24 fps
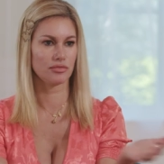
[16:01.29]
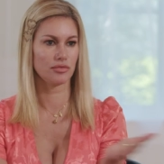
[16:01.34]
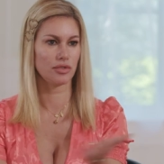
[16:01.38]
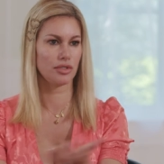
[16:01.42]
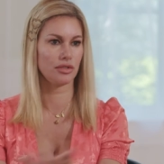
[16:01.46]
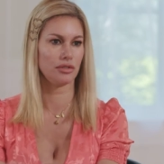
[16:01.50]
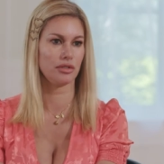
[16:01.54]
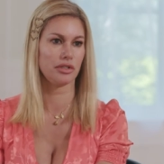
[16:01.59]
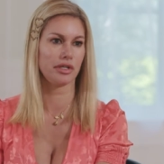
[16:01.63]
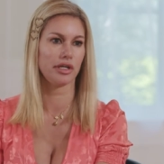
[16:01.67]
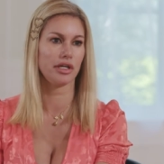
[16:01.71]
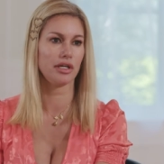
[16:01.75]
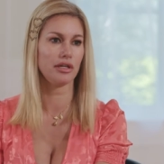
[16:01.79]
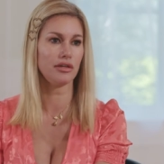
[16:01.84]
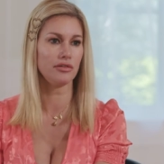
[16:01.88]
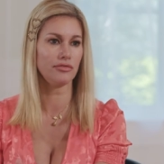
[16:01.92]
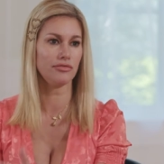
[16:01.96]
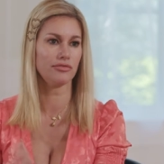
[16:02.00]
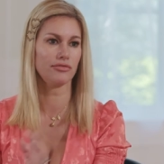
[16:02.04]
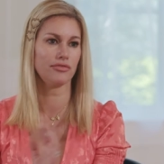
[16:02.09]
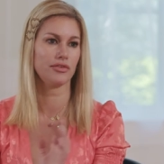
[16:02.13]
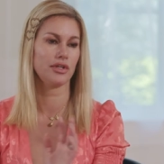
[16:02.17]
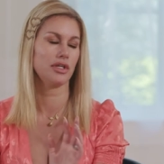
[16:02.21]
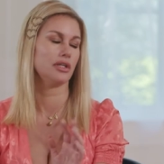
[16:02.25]
real
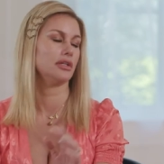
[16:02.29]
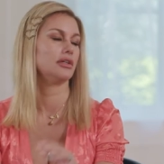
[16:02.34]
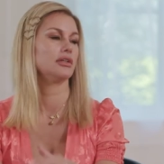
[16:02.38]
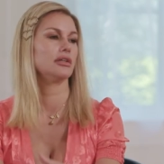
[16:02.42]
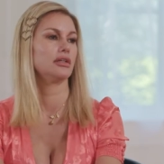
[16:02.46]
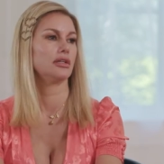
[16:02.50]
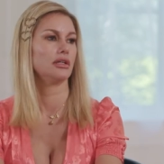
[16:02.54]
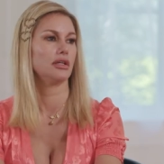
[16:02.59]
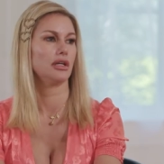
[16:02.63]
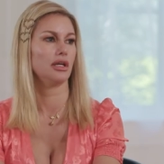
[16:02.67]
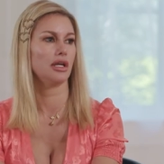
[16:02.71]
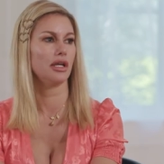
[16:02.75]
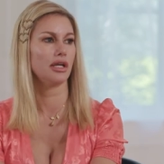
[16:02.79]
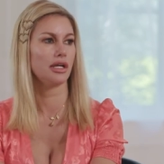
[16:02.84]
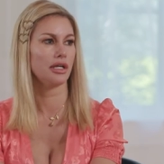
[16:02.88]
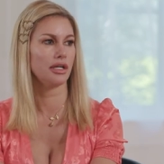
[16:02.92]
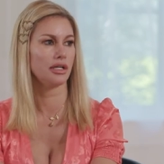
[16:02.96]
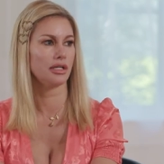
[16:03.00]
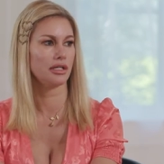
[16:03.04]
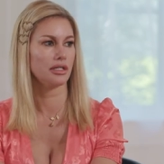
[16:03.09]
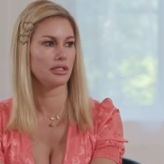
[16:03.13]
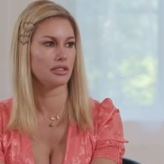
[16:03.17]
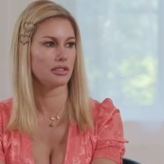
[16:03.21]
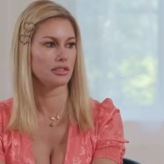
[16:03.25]
life.
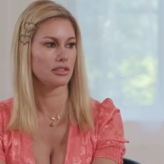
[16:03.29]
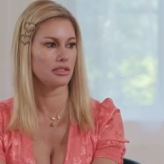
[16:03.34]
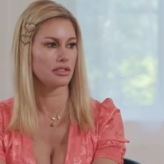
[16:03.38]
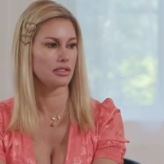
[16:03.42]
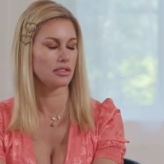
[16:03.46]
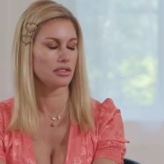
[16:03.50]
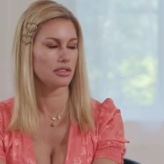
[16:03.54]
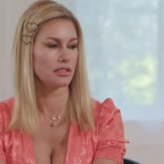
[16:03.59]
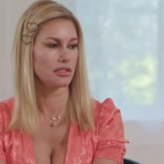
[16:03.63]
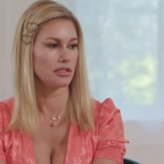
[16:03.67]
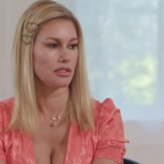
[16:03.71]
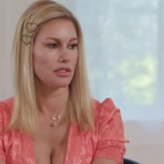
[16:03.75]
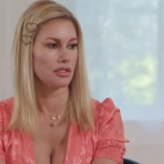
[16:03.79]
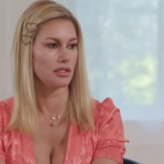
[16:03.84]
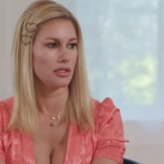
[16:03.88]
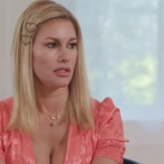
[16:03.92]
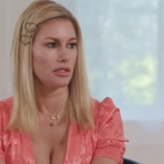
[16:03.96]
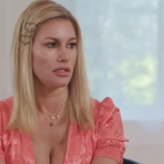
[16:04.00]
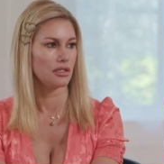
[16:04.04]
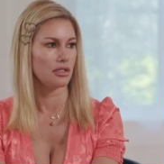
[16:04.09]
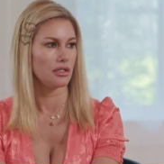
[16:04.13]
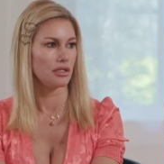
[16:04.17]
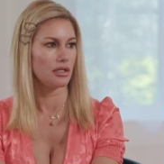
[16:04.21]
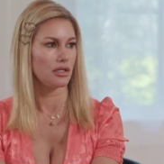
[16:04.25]
And
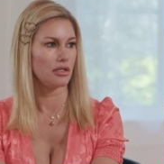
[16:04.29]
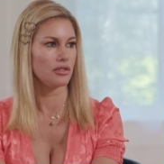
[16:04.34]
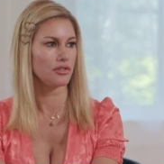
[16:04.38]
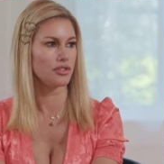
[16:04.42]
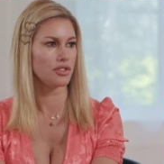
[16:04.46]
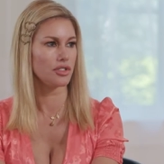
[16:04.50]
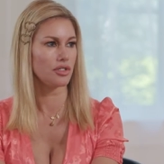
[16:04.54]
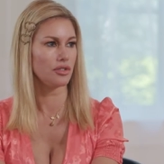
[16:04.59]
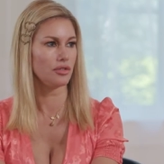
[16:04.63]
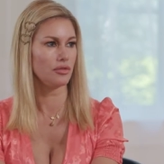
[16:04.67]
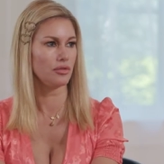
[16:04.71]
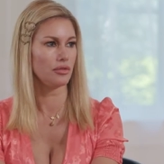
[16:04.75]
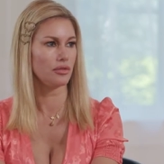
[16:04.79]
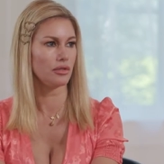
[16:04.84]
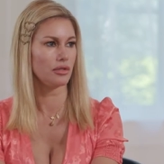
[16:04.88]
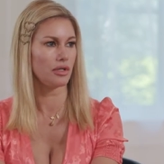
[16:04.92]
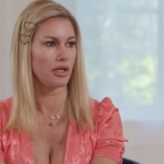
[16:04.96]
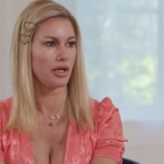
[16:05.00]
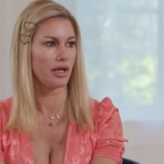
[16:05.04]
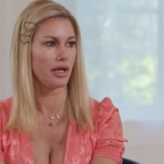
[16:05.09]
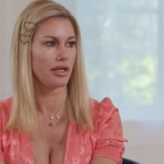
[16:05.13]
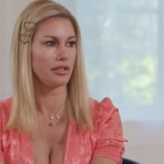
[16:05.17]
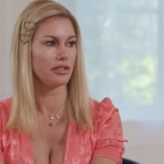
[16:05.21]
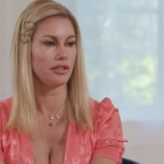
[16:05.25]
also,
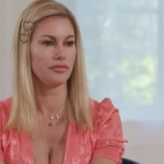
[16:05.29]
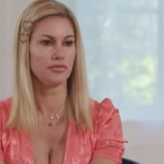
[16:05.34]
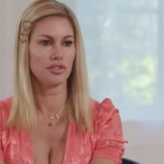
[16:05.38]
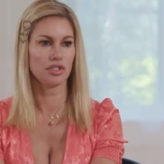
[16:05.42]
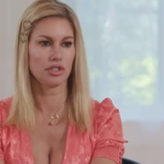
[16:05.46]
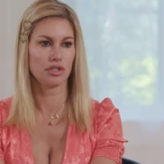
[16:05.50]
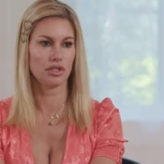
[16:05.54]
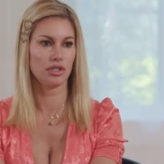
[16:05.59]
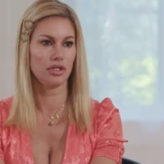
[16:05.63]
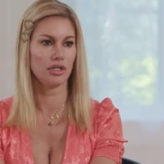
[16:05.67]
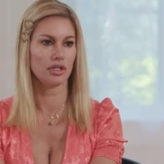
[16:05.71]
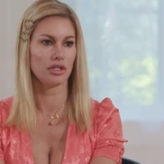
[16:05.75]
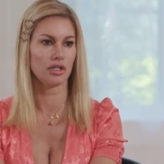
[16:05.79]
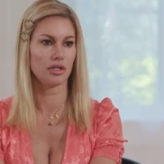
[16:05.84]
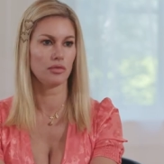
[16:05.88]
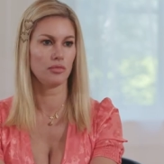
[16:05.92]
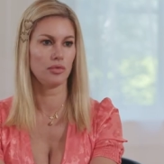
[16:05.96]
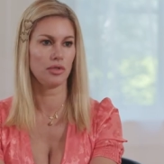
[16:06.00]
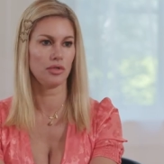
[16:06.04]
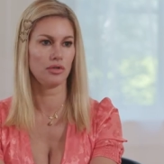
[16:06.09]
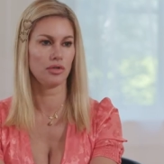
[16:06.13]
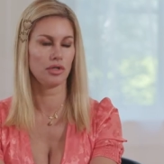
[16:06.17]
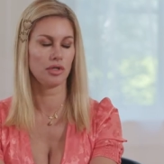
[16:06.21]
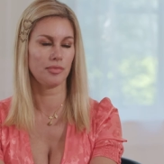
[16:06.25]
I love to cook, and
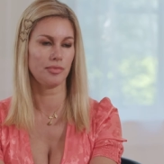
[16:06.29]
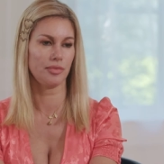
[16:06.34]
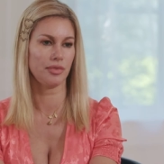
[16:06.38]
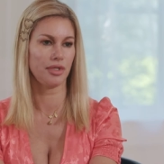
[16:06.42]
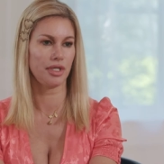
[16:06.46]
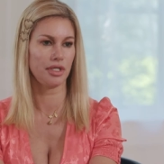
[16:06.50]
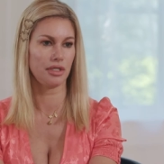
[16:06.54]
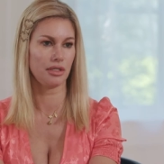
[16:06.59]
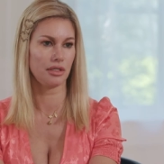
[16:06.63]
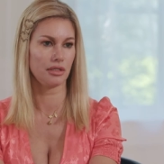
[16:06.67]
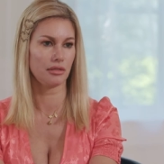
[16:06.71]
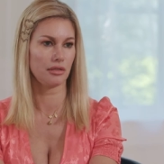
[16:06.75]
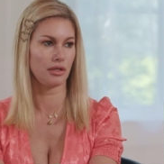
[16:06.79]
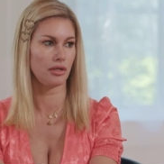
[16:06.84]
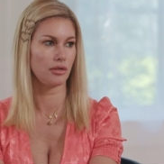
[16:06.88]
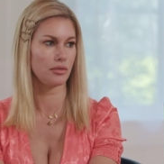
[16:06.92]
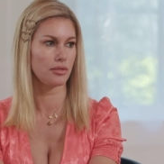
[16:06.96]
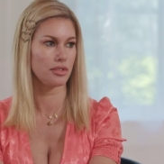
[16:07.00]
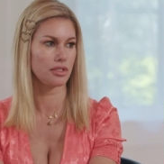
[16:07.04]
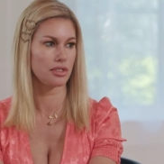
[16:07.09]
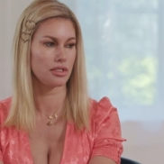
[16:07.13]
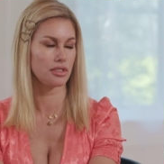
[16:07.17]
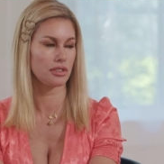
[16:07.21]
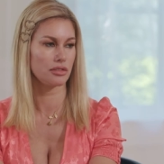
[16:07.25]
we grew up, like,
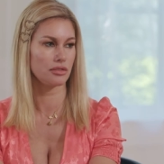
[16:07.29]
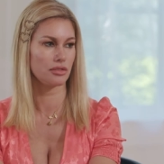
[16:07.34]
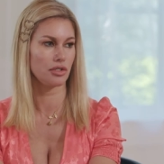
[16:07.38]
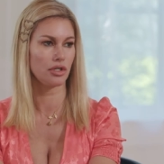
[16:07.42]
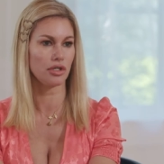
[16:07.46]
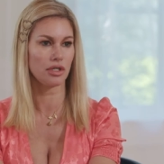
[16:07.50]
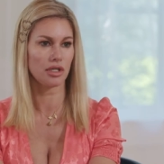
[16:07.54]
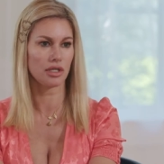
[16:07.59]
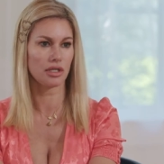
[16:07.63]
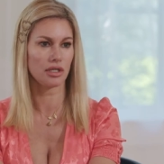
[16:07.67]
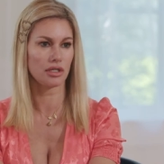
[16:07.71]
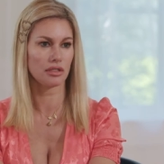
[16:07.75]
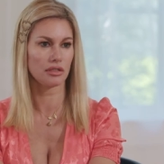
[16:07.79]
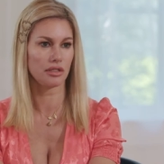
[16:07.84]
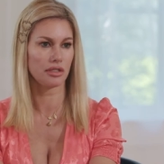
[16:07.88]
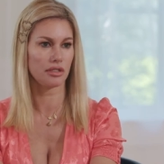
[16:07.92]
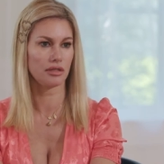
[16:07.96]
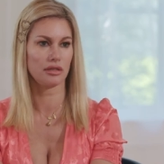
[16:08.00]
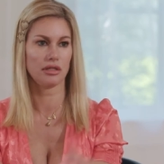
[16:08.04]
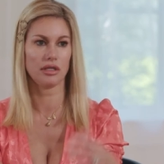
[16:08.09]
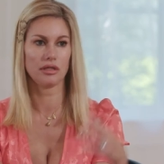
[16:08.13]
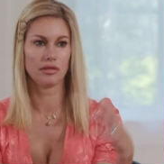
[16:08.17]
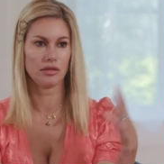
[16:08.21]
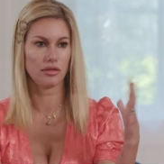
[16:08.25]
always cooking.
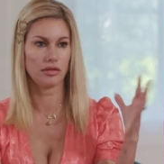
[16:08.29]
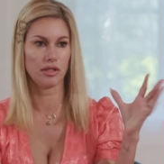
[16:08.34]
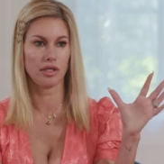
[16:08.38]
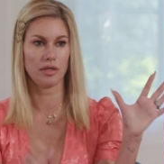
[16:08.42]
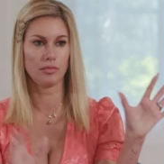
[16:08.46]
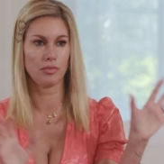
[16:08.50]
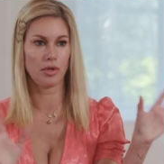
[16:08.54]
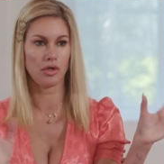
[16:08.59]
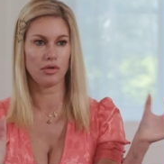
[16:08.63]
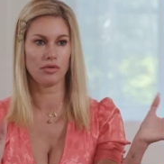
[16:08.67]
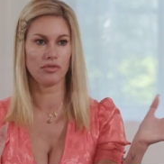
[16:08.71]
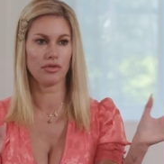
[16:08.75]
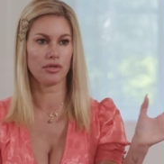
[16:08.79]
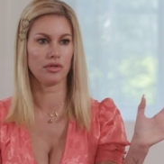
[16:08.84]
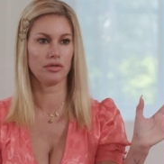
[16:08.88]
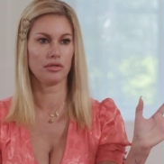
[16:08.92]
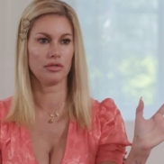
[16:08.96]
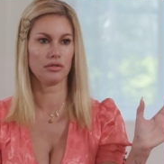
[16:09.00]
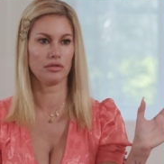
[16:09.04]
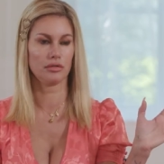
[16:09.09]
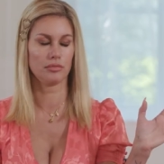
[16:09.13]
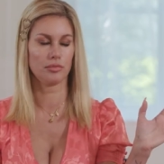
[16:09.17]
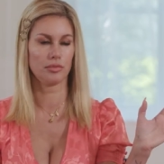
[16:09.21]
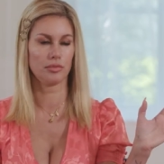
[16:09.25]
Like, they, they both are